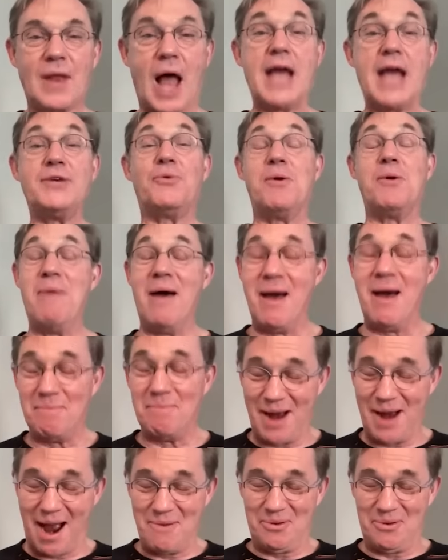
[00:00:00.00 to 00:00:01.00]
I remember.
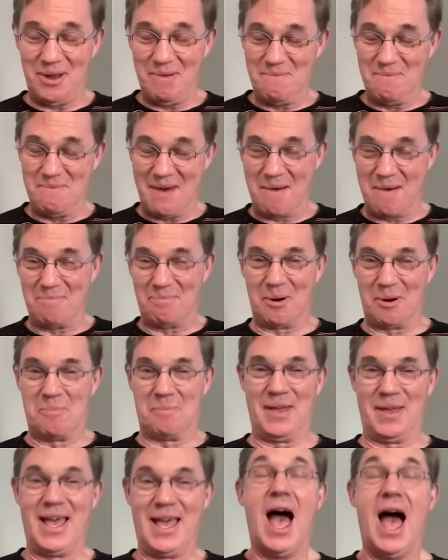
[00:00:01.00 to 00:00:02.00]
I remember.
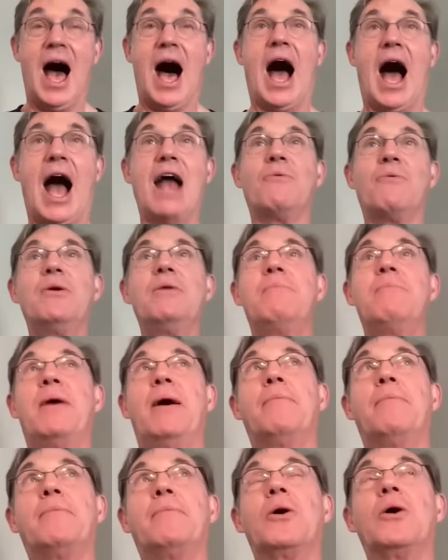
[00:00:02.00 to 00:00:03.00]
Be- I
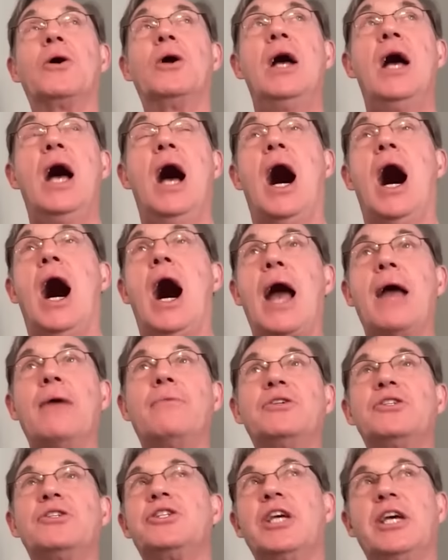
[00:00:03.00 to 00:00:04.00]
remember. I
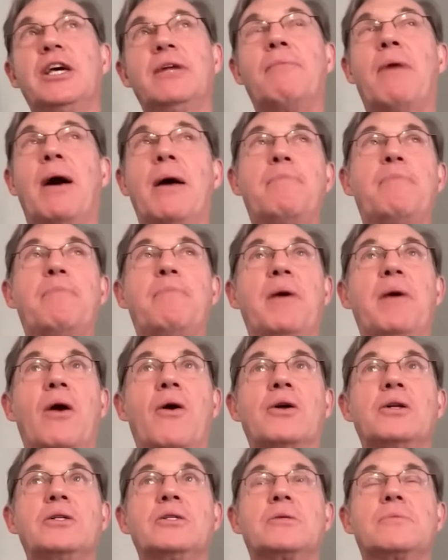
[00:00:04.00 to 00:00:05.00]
was in my
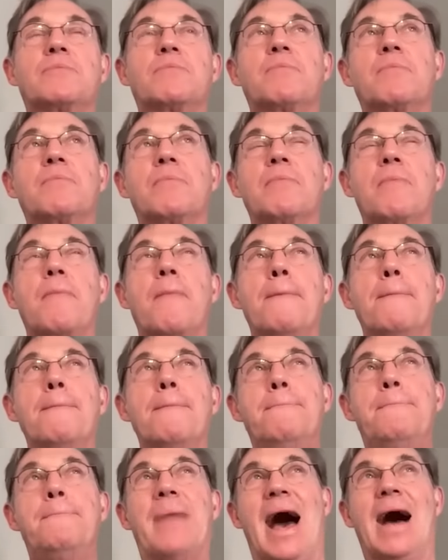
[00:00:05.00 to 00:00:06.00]
parents'
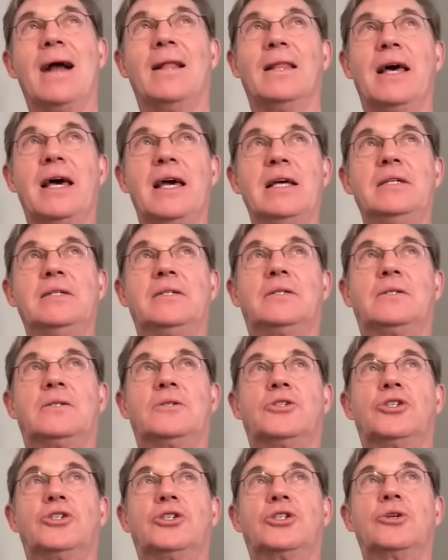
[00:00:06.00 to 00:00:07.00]
ballet
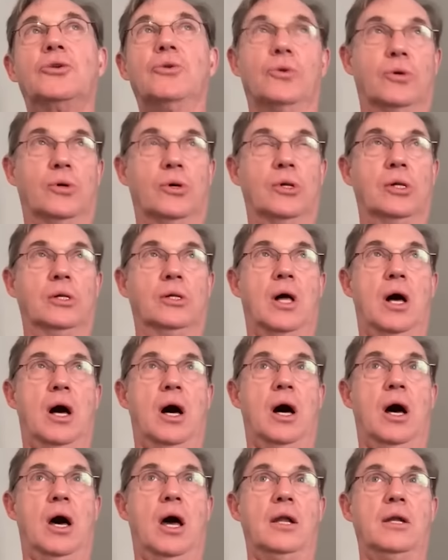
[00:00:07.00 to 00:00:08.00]
school
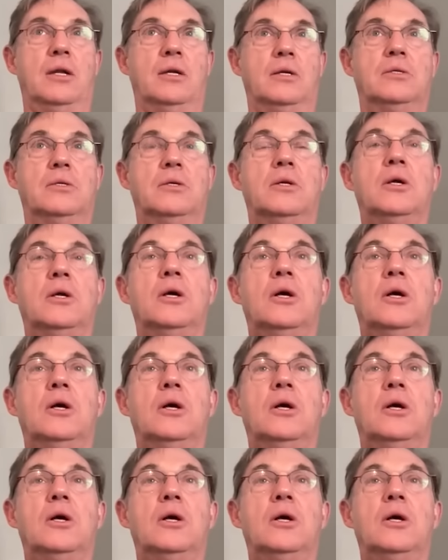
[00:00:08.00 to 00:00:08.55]
on